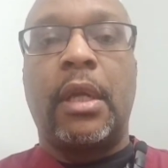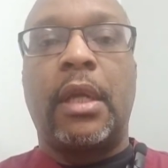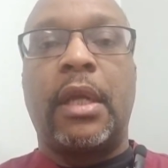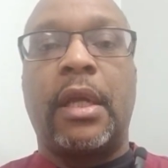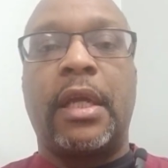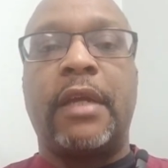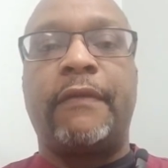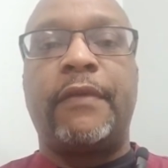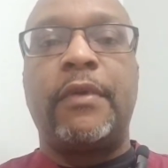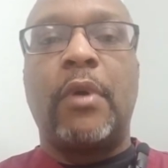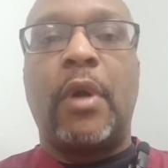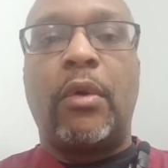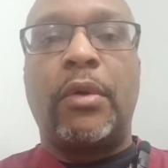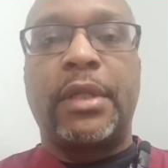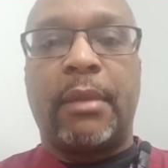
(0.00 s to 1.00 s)
If you
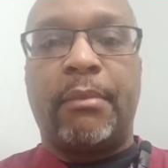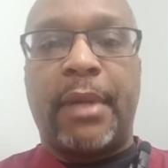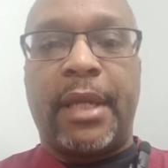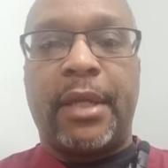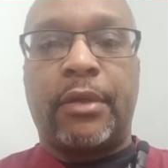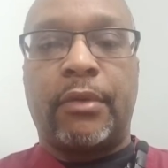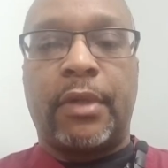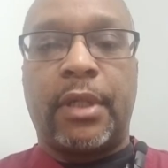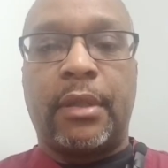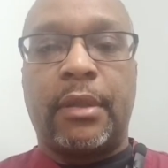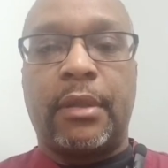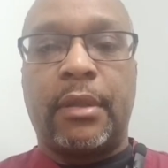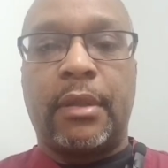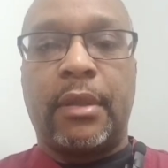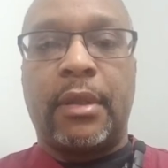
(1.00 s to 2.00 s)
own a bakery
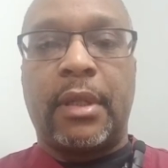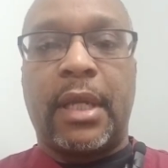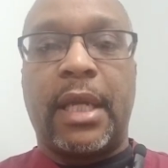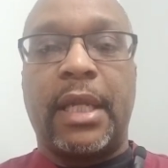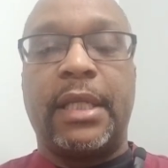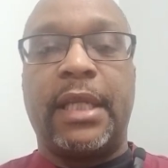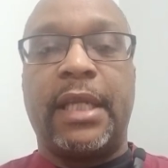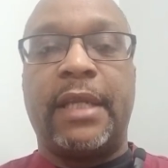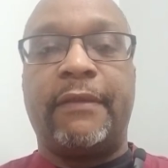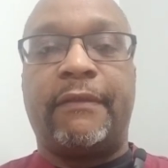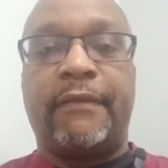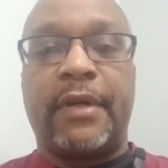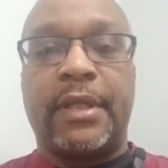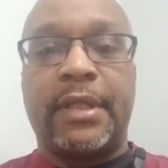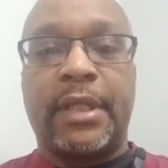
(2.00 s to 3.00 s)
and need
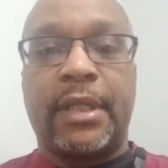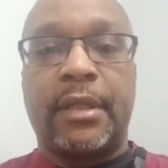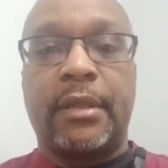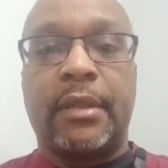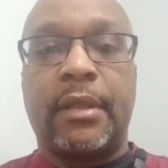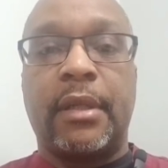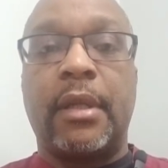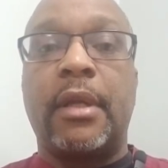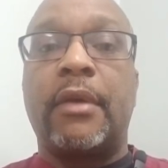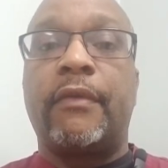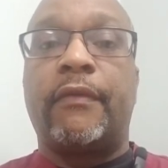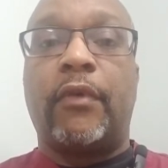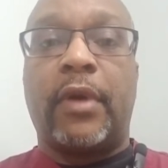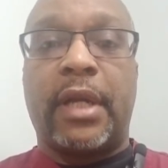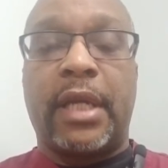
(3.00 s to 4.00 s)
funding
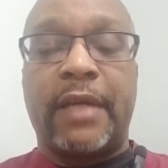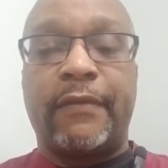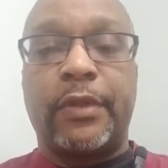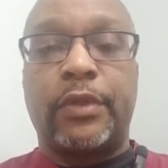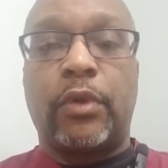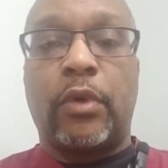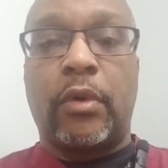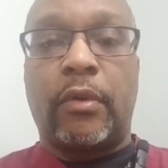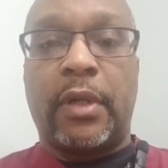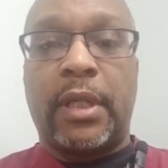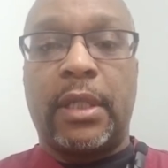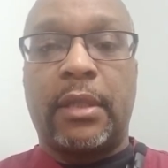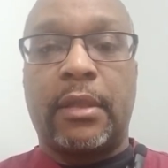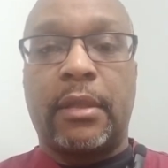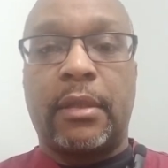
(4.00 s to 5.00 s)
for inventory,
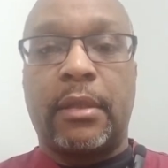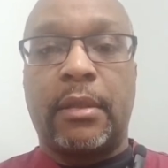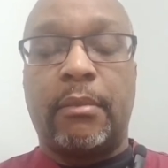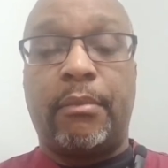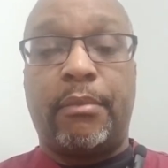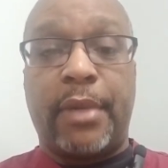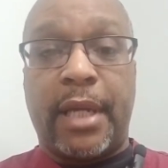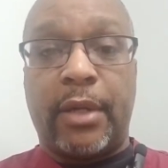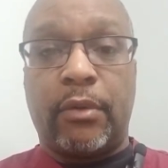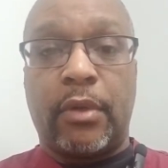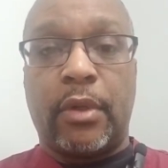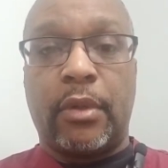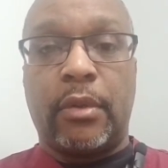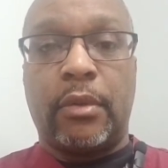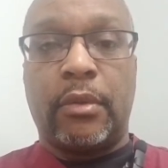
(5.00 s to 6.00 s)

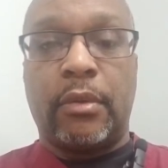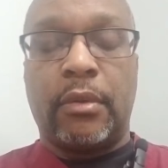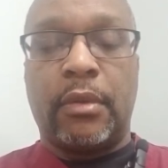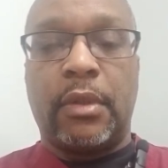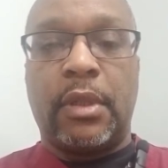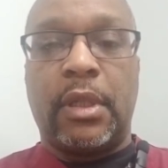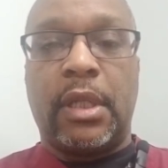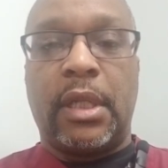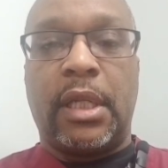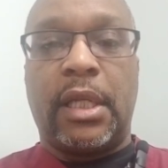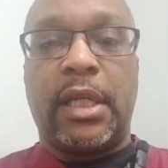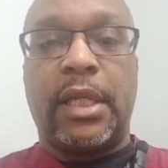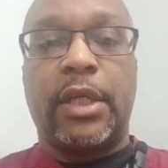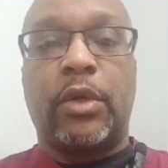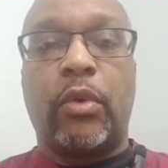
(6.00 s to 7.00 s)
payroll,
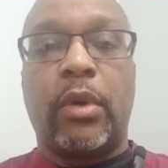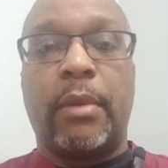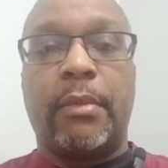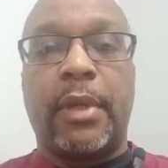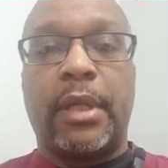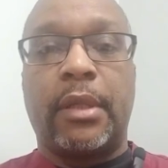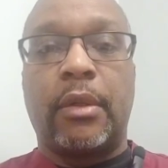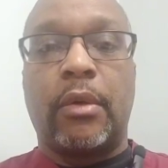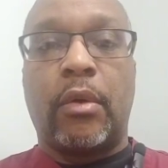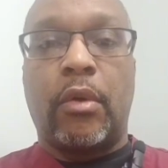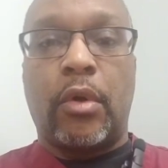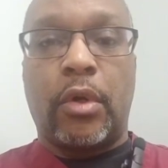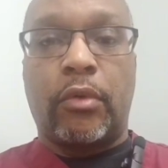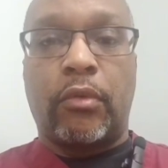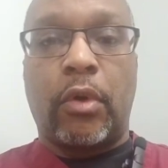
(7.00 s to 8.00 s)
equipment, or
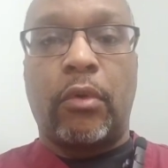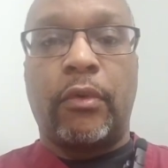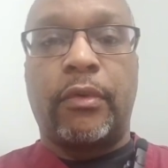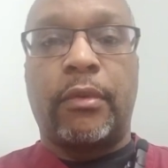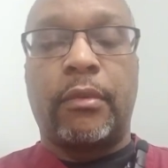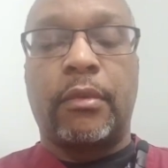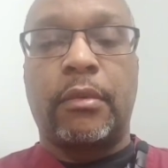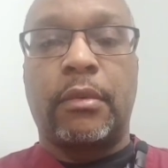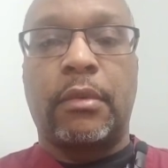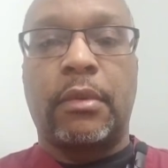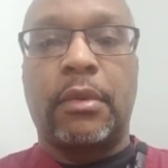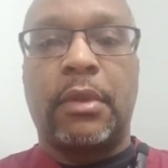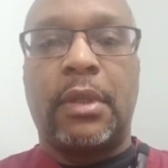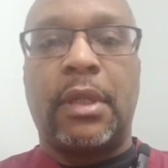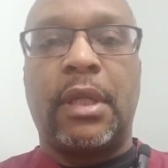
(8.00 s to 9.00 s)
growth,
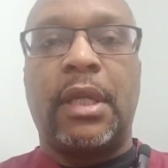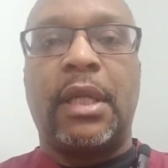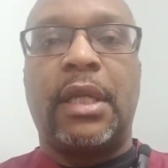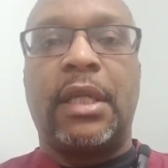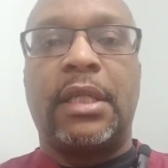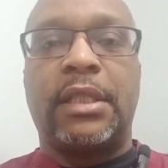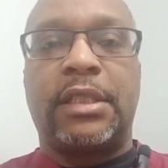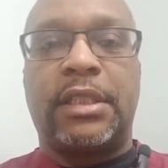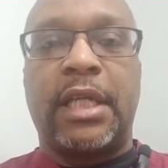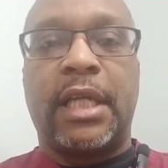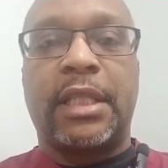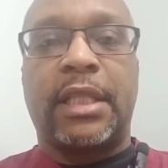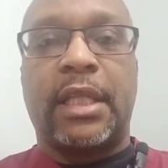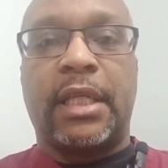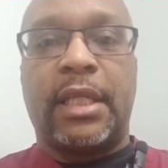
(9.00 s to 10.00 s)
check
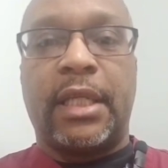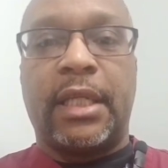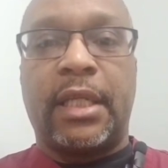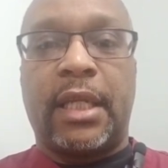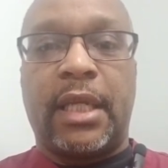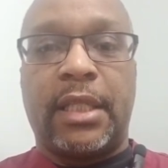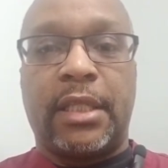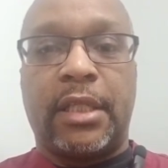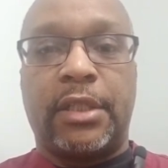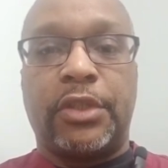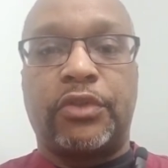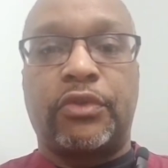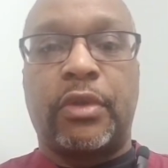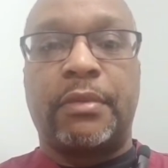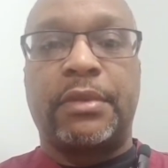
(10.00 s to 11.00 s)
the link in the
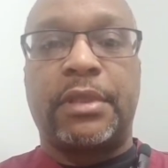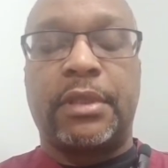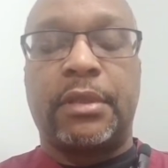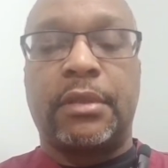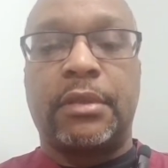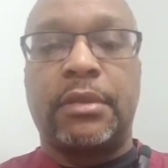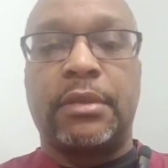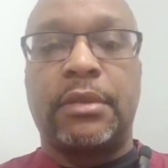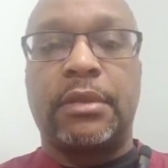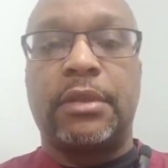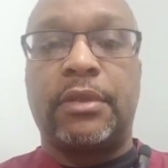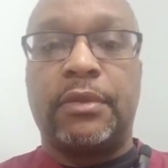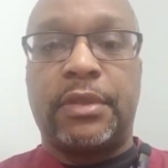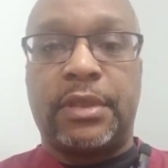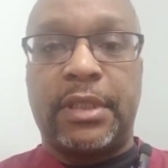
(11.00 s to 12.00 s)
description to
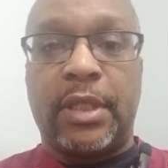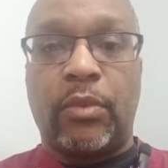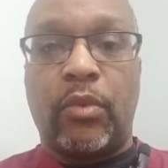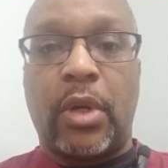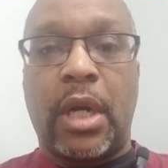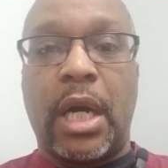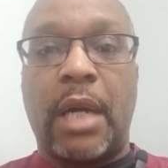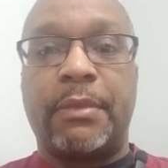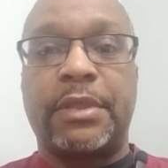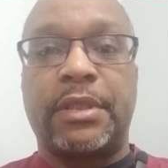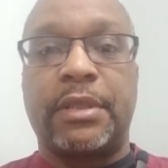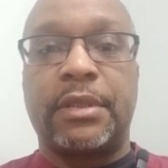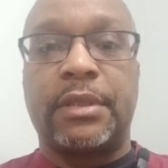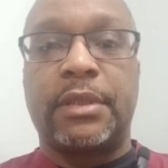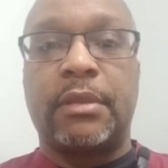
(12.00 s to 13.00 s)
see what
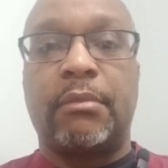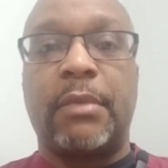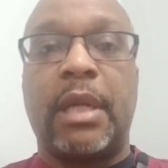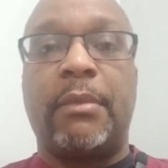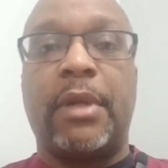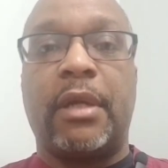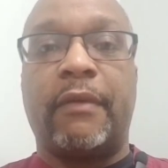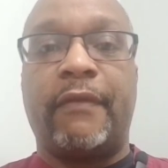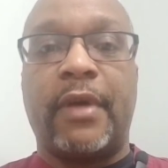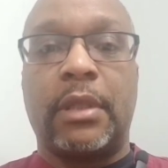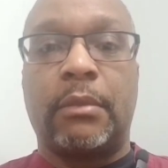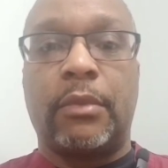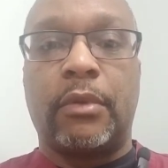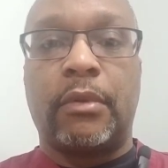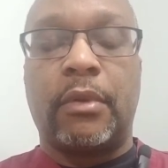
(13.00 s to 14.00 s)
options may be
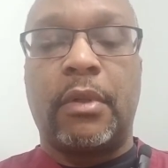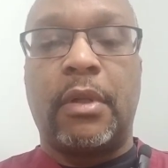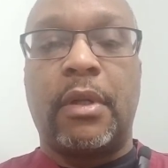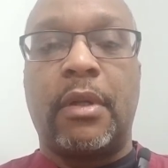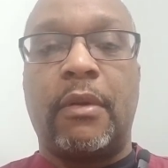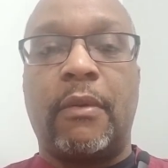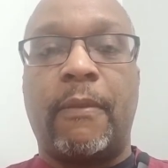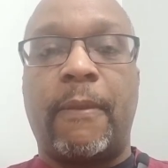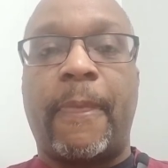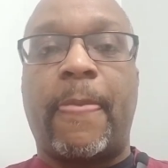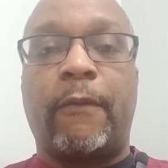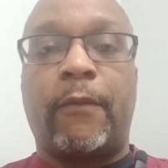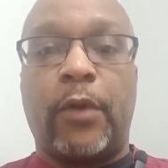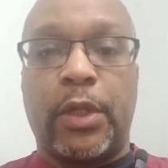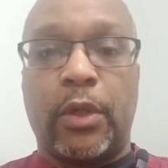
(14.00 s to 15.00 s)
available
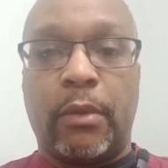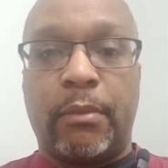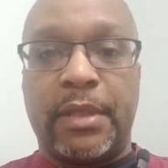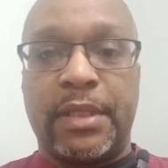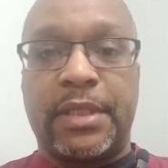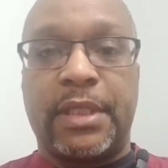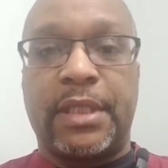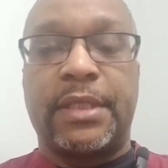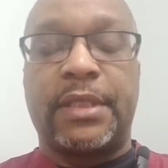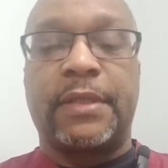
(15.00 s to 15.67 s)
for your business.